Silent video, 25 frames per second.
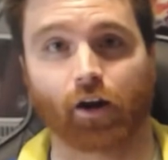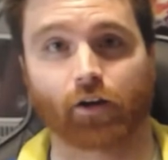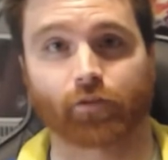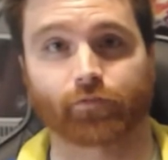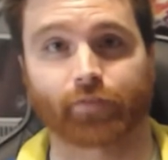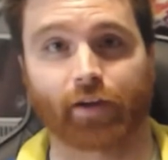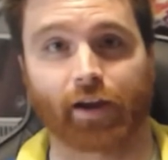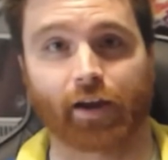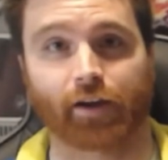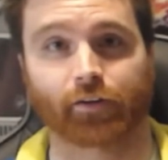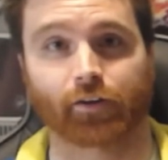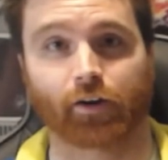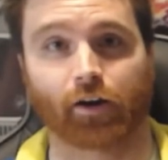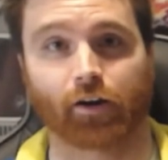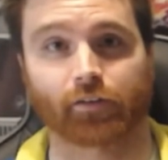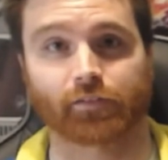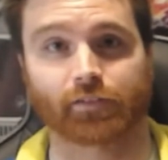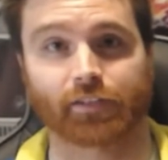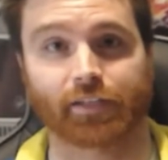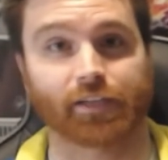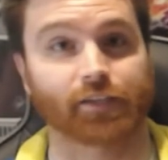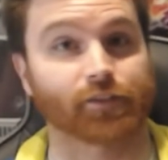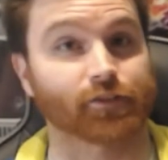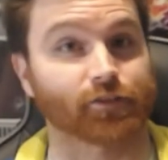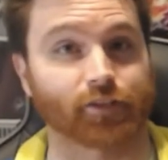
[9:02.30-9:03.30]
Vanguard
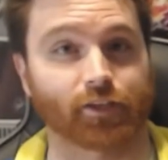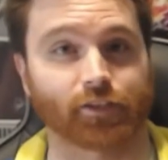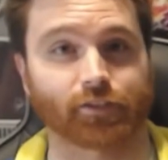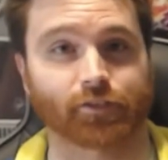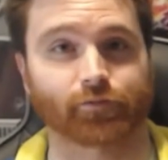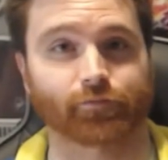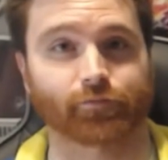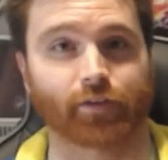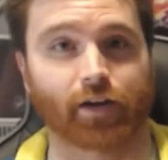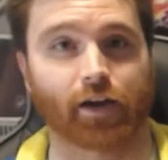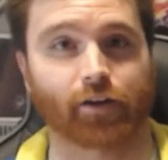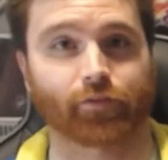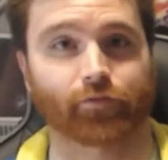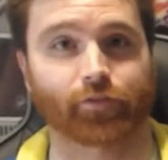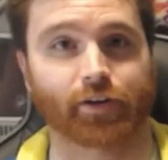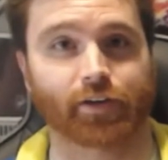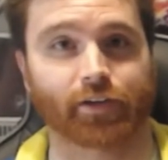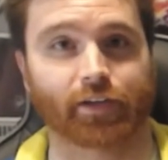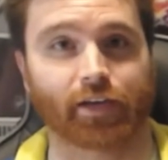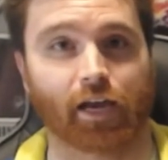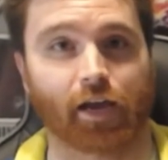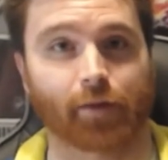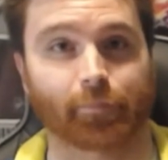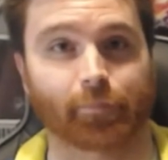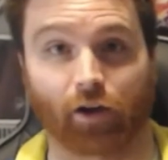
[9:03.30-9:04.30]
League Season 5
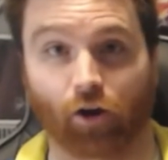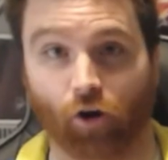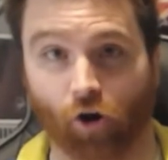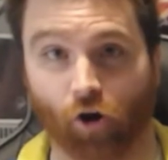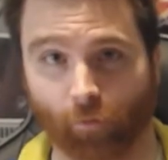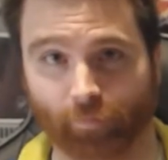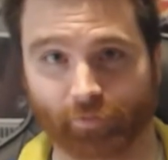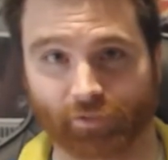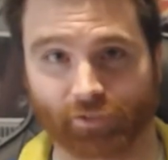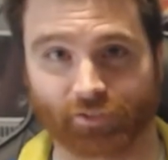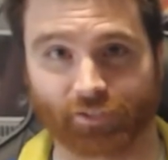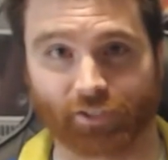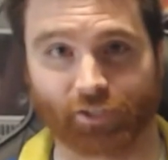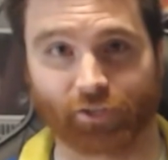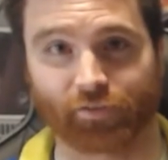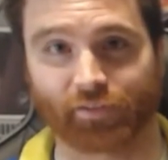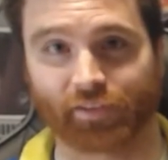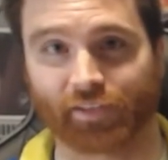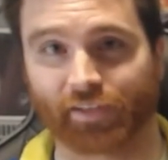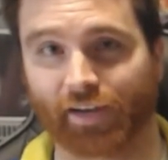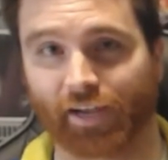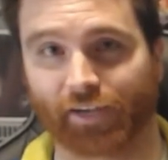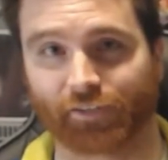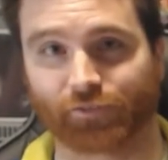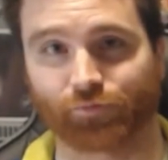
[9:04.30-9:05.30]
recap. Hope to see you in
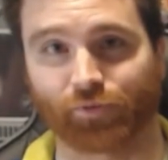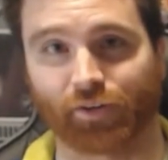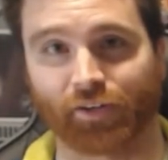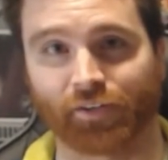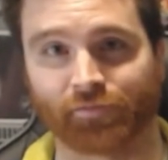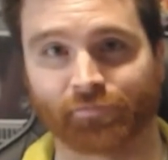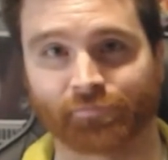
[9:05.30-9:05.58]
the next one.